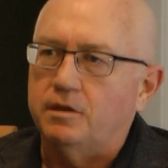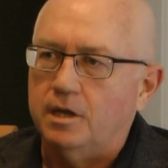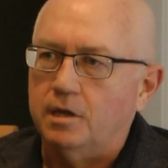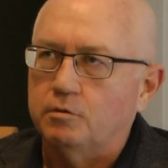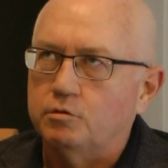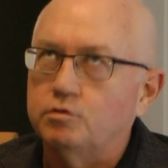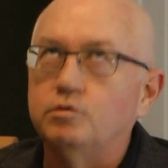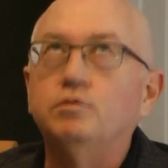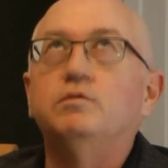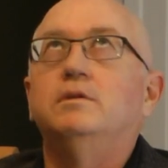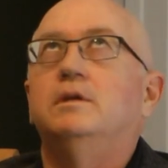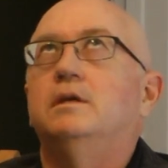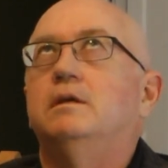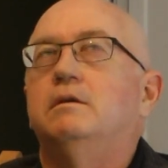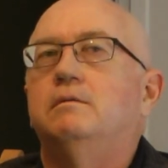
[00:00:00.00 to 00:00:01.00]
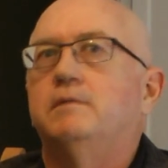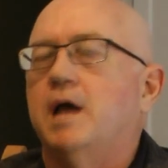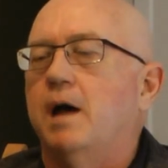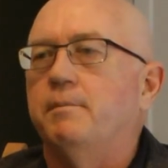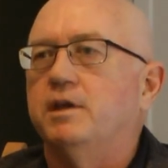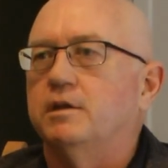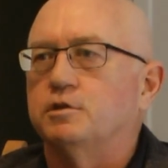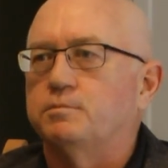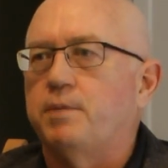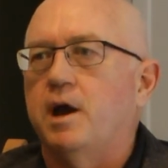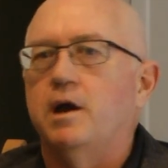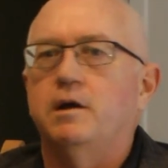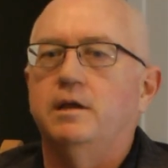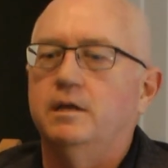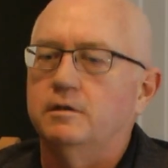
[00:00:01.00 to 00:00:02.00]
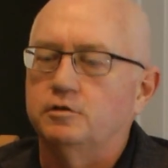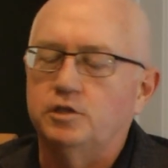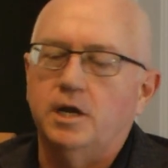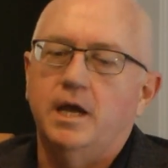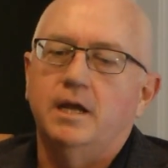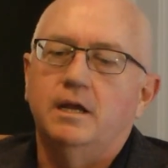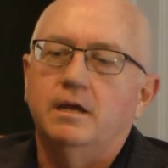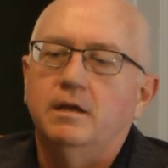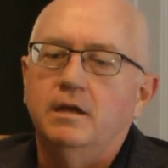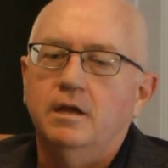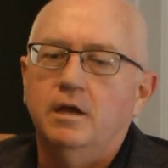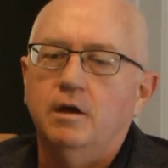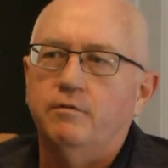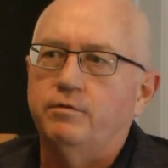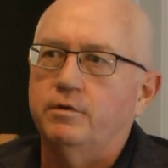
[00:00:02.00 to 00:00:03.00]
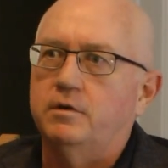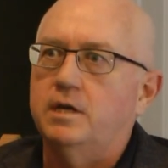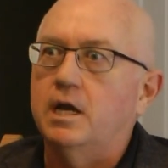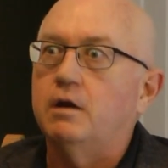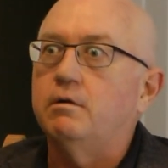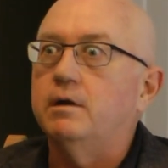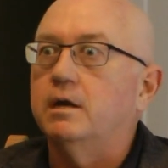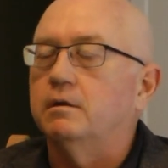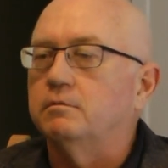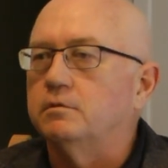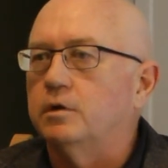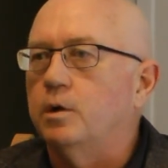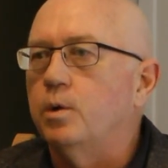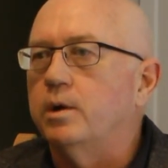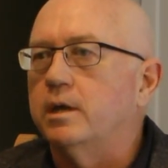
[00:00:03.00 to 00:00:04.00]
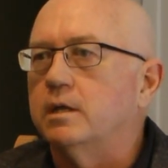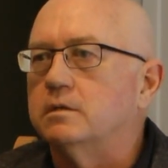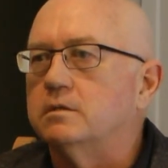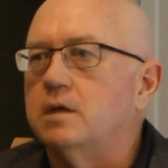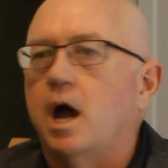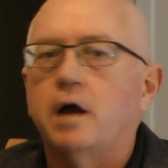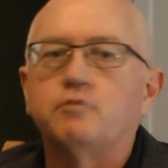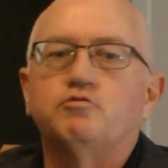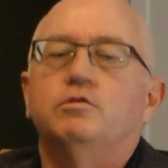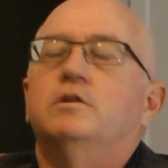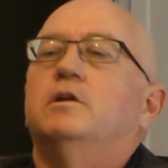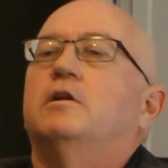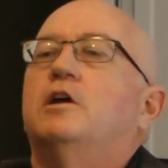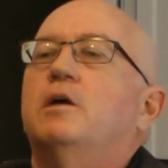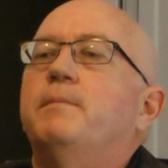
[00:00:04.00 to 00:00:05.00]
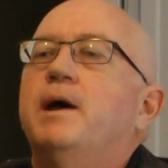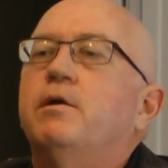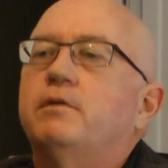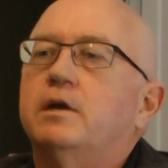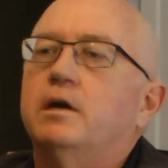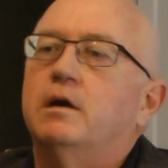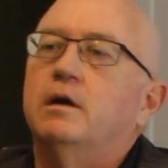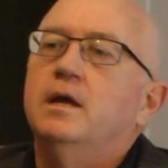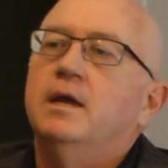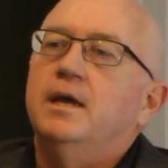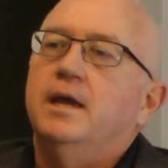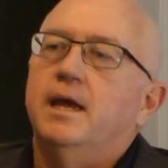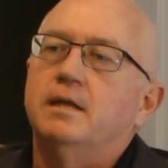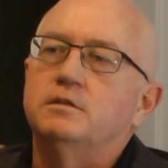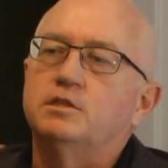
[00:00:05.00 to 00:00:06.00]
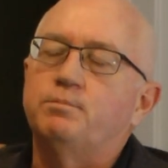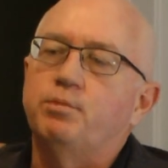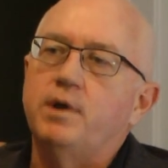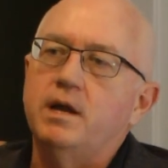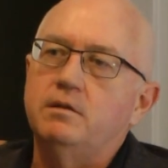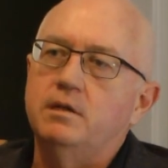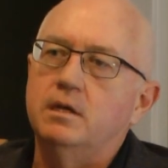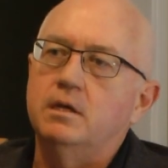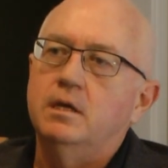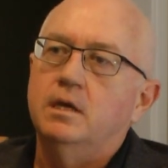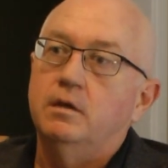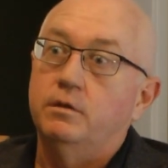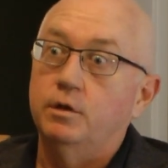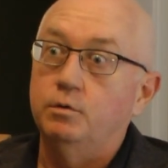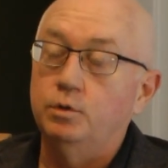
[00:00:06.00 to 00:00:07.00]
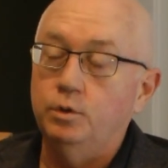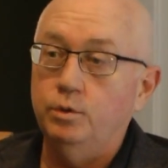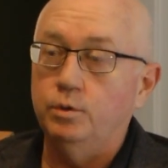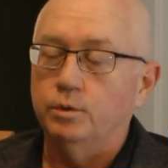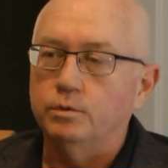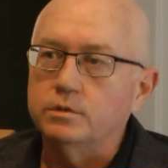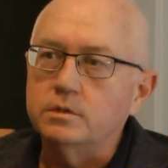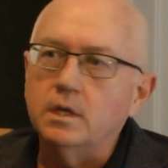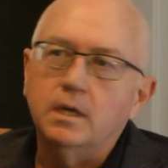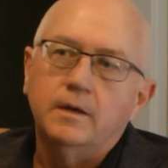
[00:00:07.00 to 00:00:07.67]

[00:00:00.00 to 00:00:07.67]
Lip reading: think, to the Communist Party in China for daring to go against doctrine and come out here and spread the news